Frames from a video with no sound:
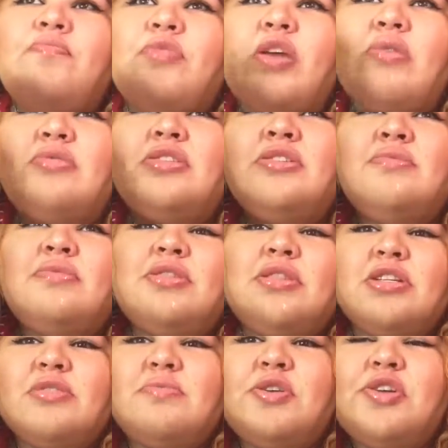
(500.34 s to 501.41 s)
there was even
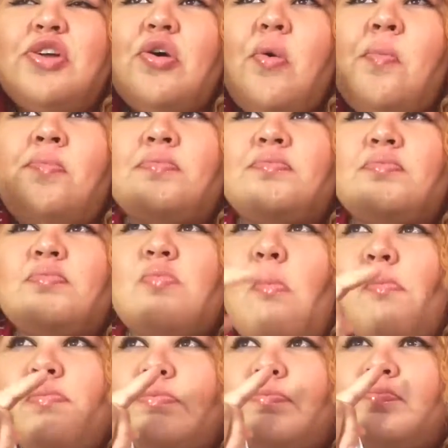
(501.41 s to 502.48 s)
this video
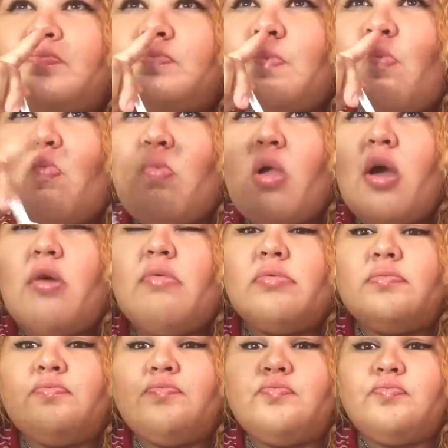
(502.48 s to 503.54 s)

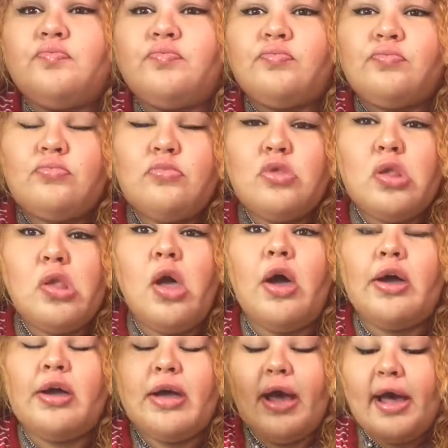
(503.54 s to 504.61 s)
of
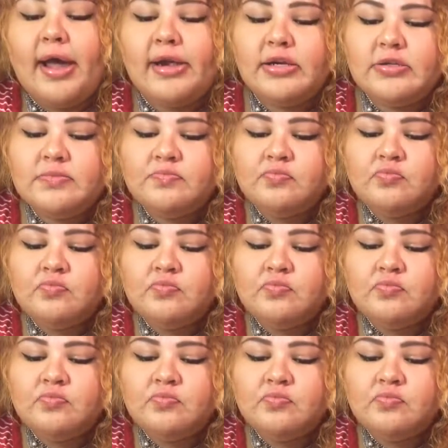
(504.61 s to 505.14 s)
a guy